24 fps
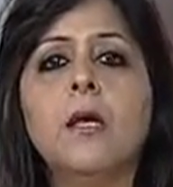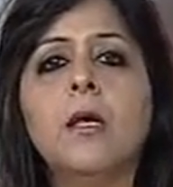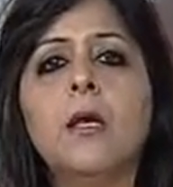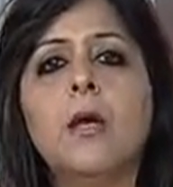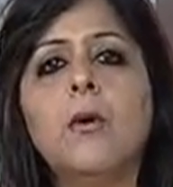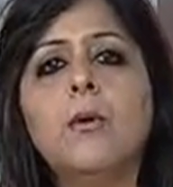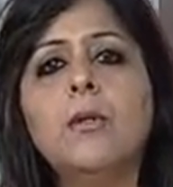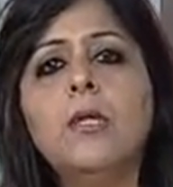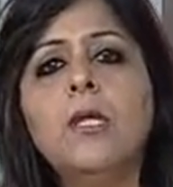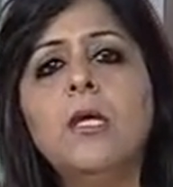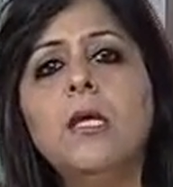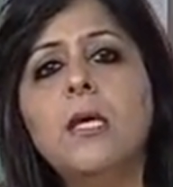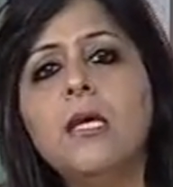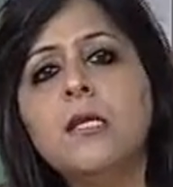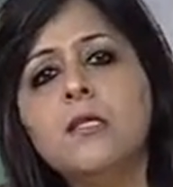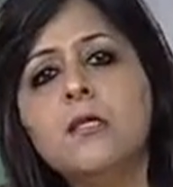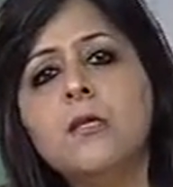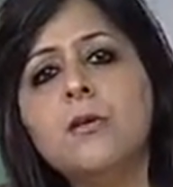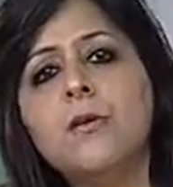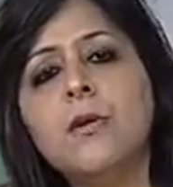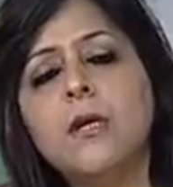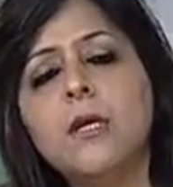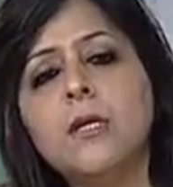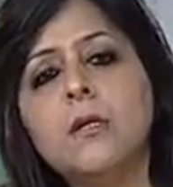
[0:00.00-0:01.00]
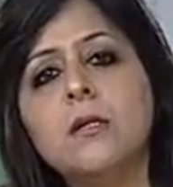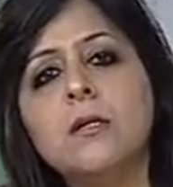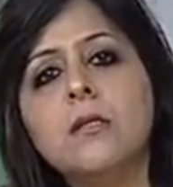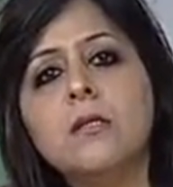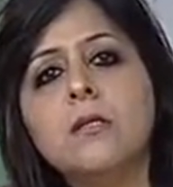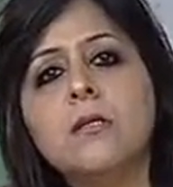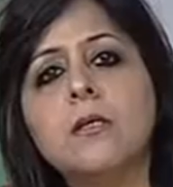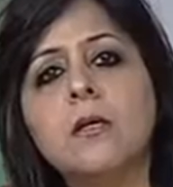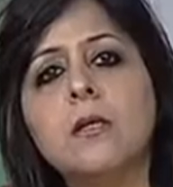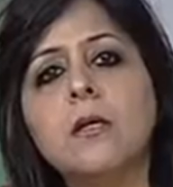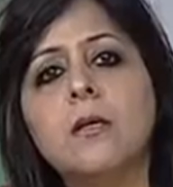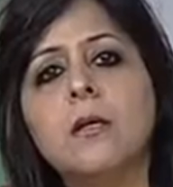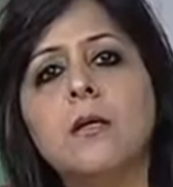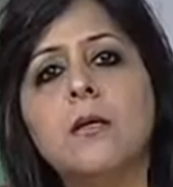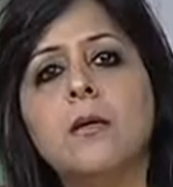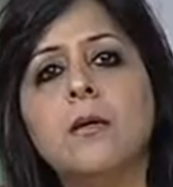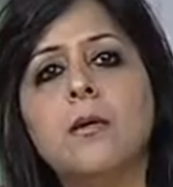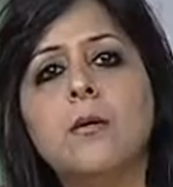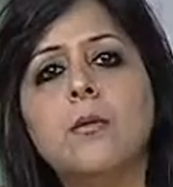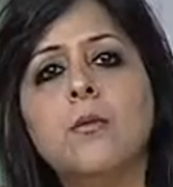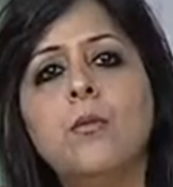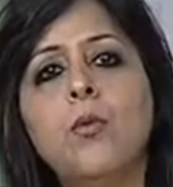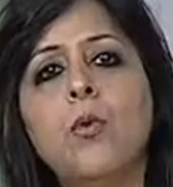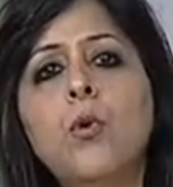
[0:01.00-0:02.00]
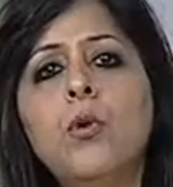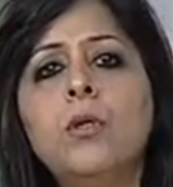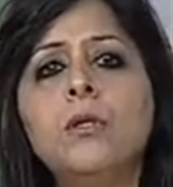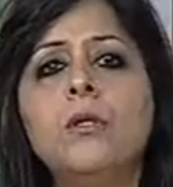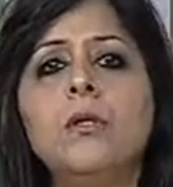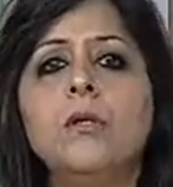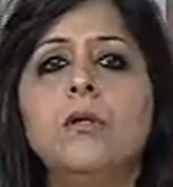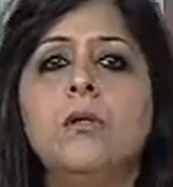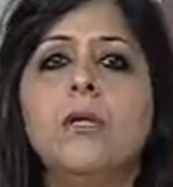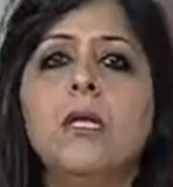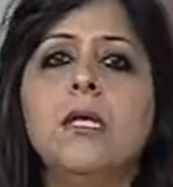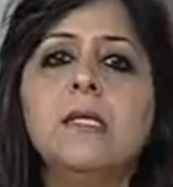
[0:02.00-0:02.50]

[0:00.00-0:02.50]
Now in the yesteryears uh, both